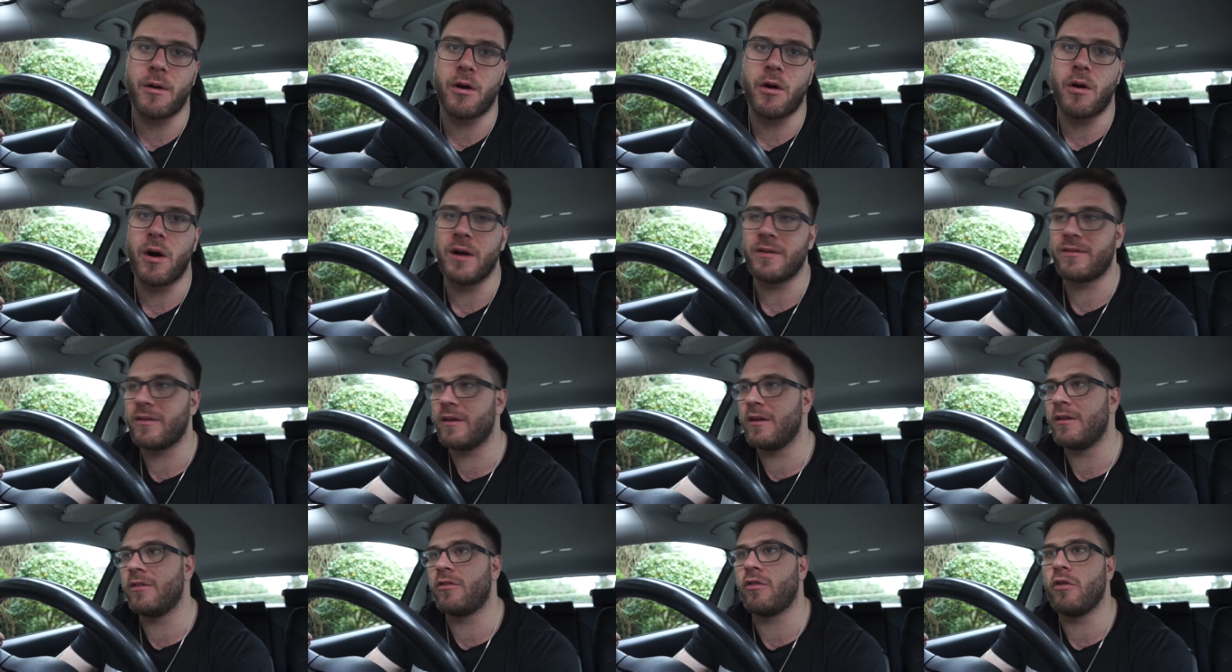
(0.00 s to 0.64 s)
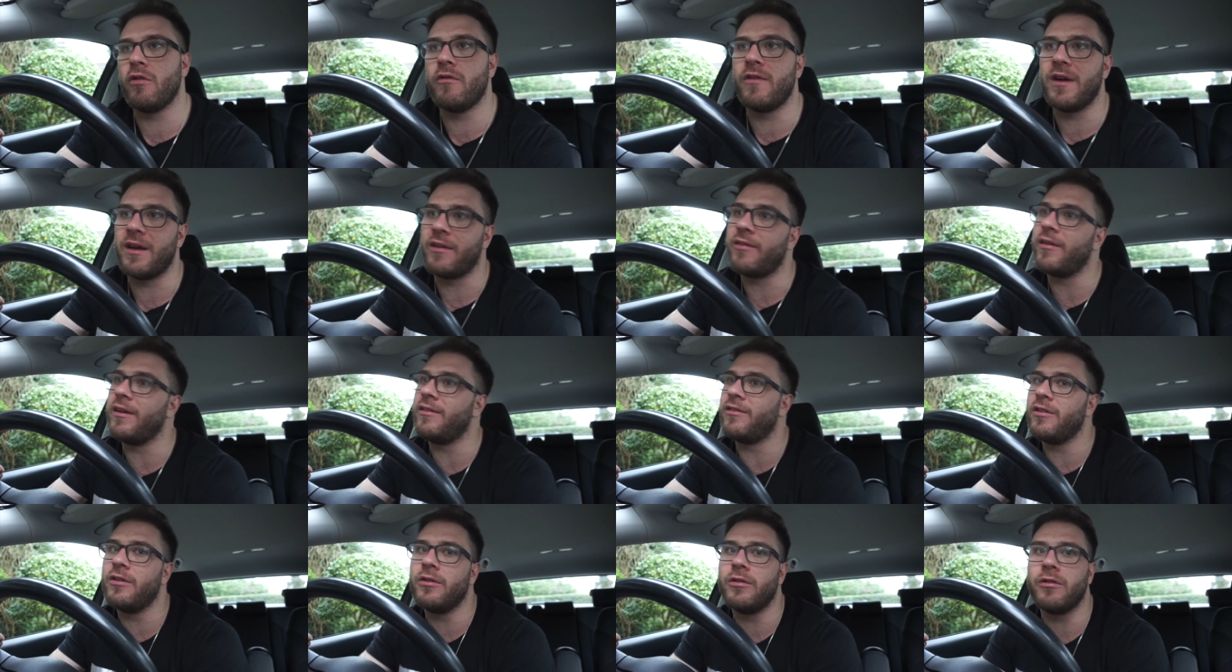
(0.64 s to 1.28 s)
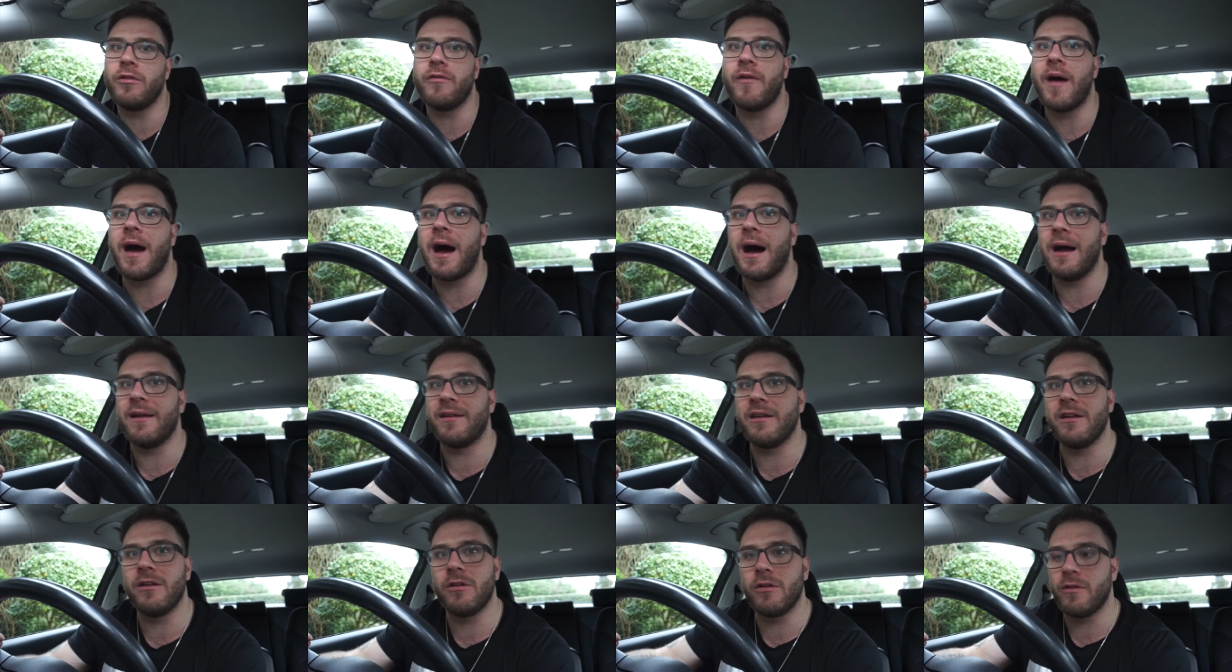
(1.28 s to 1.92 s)
Oh, I didn't do this. I didn't do that. I
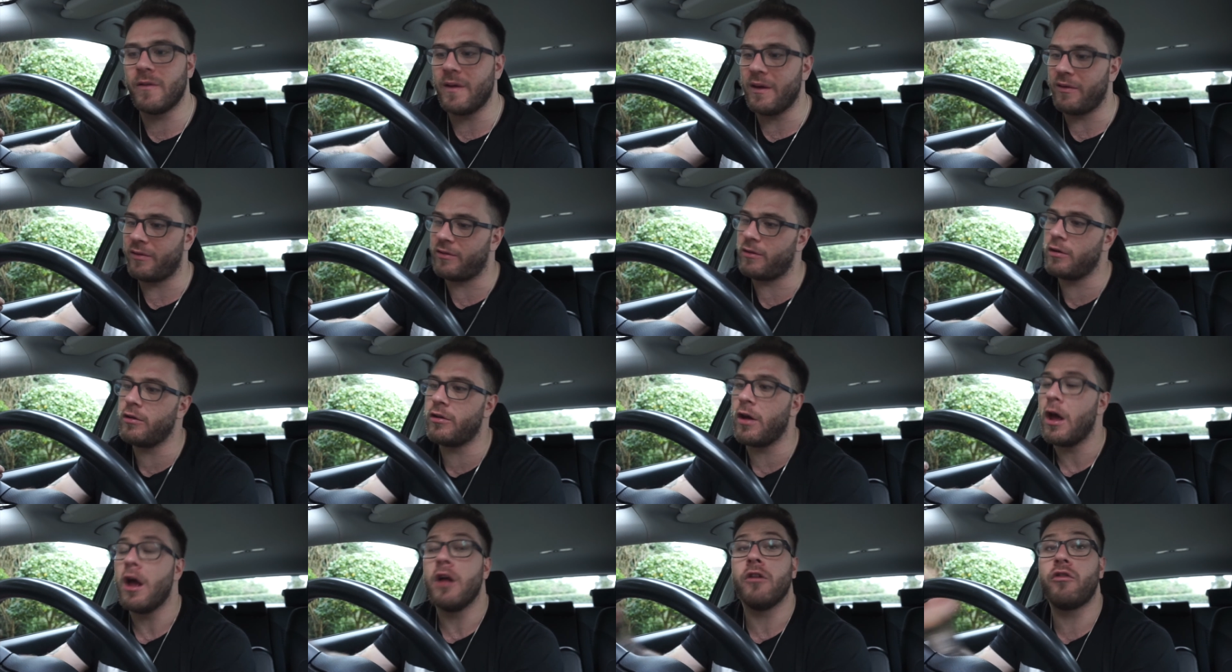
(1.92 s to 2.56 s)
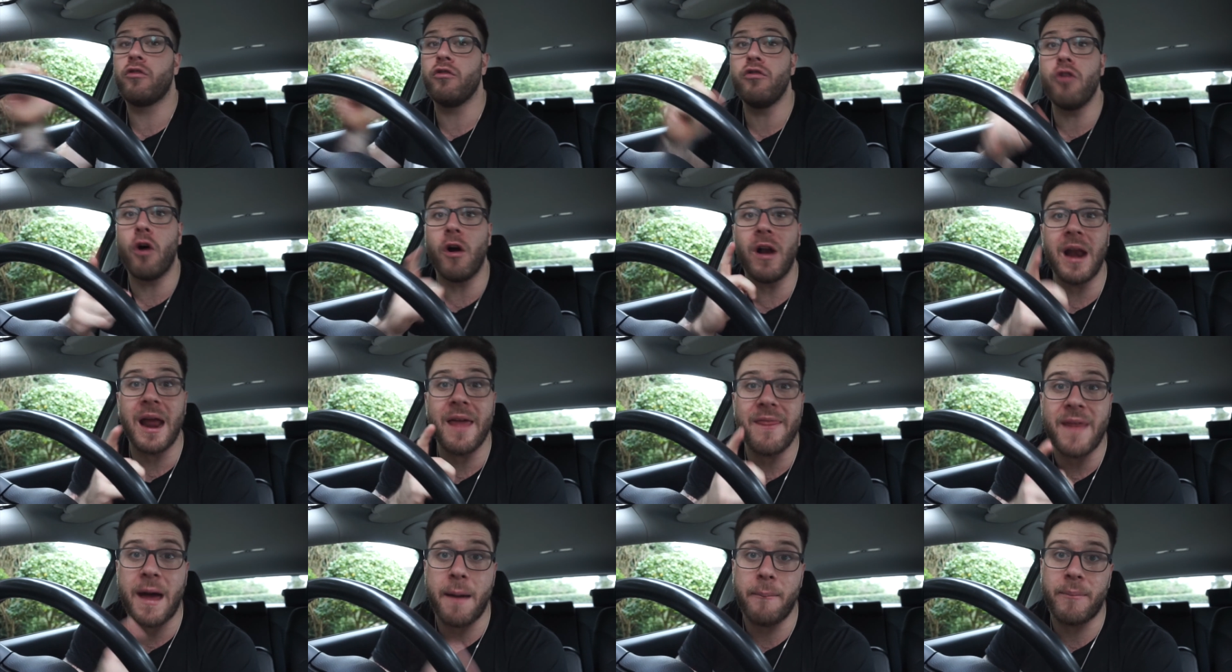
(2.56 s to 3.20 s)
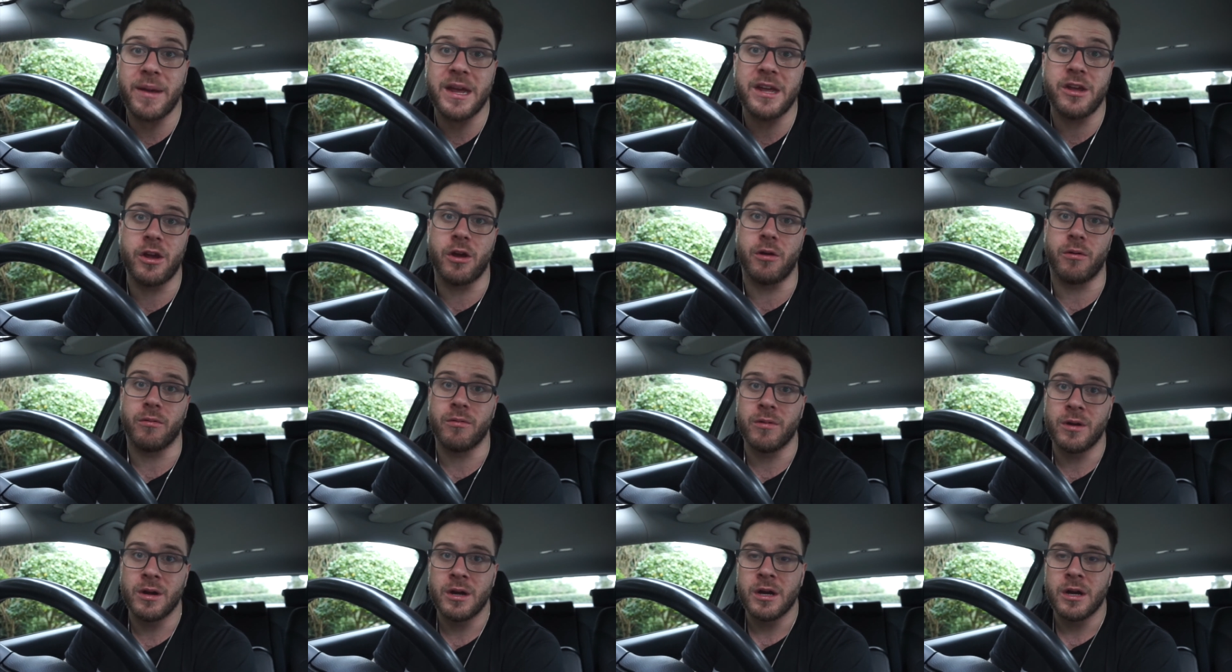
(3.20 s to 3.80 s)
didn't do this. Do not let that be you.